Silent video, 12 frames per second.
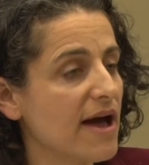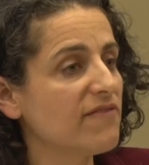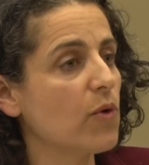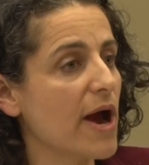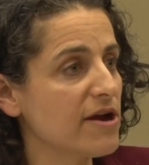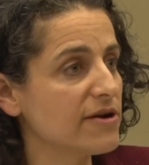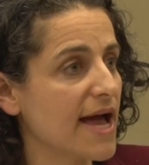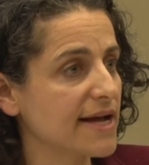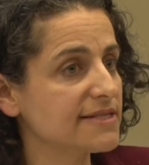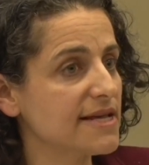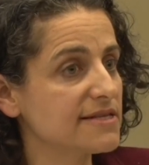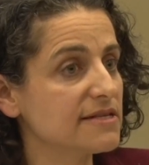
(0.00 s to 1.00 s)
have wired
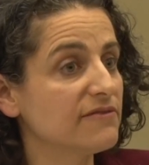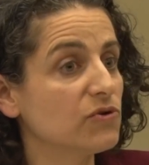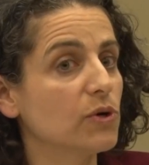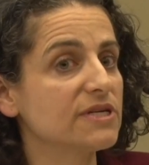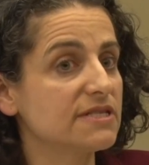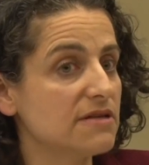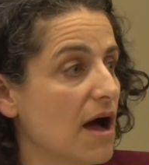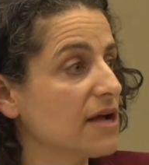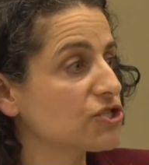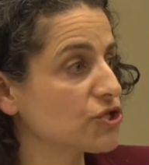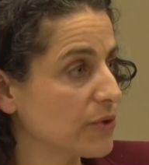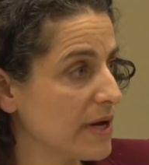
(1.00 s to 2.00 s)
access and, of course,
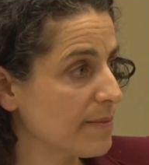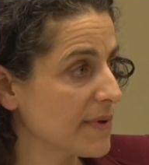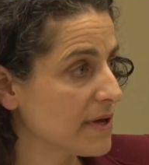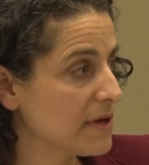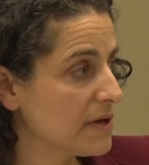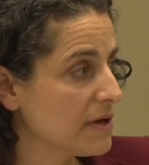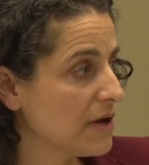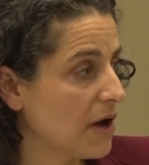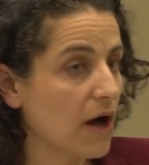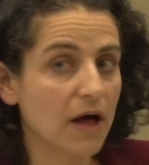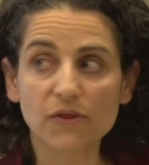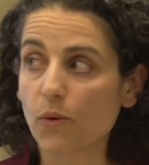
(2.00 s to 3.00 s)
not trip
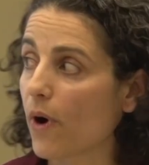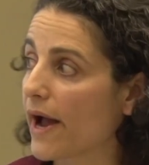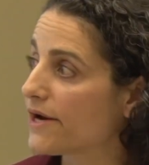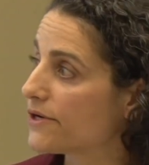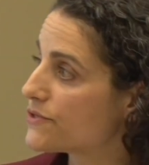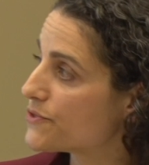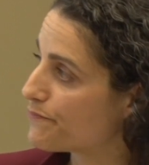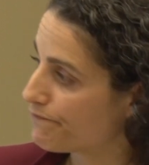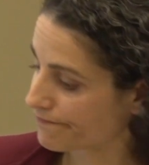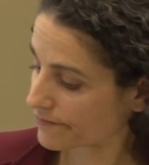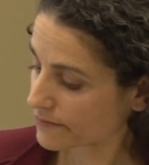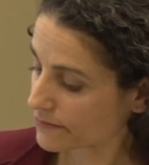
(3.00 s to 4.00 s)
on the wires.
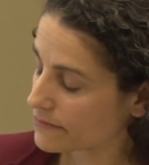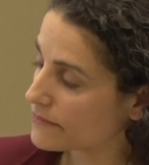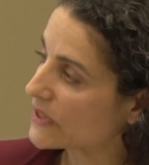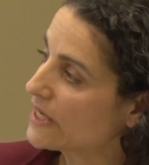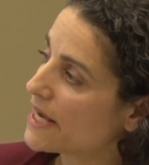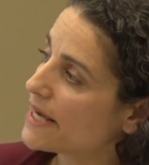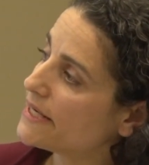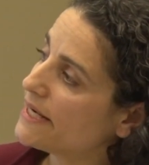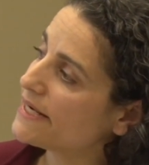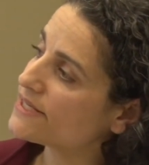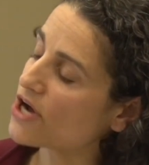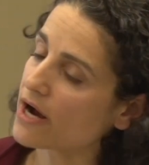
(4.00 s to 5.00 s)
And
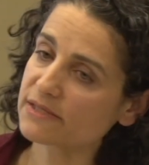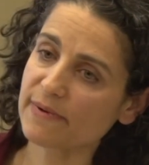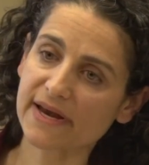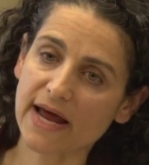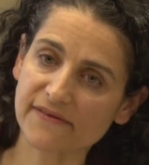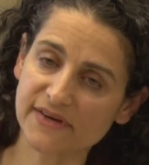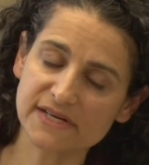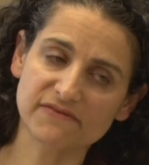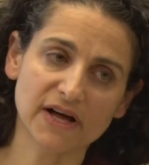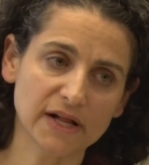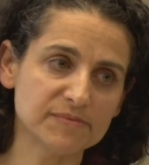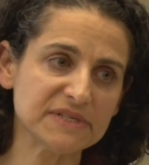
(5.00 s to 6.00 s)
he talked about how they
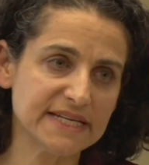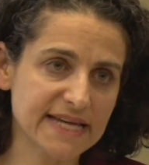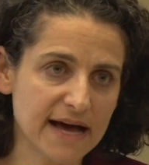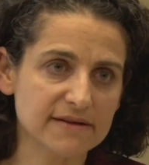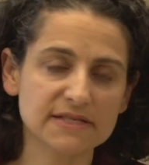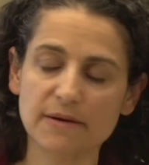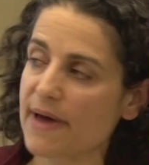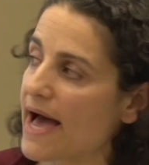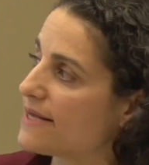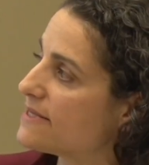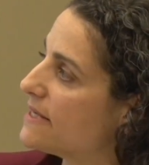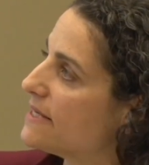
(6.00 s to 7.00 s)
developed in-house
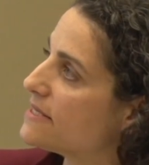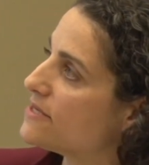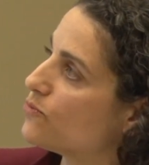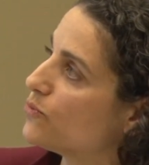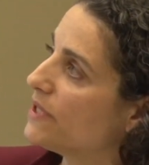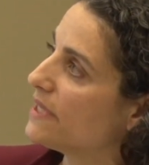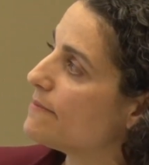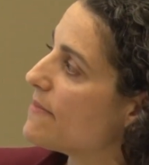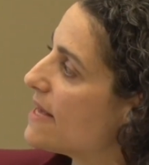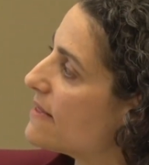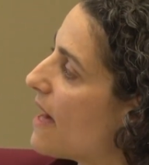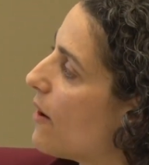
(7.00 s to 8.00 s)
capacity to really
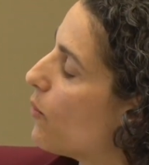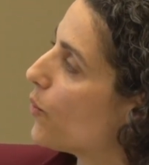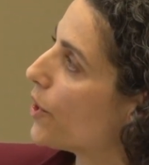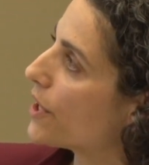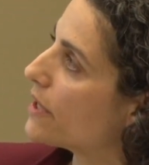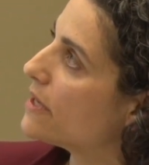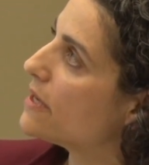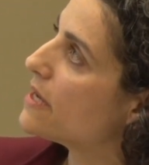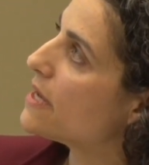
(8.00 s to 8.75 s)
make that work.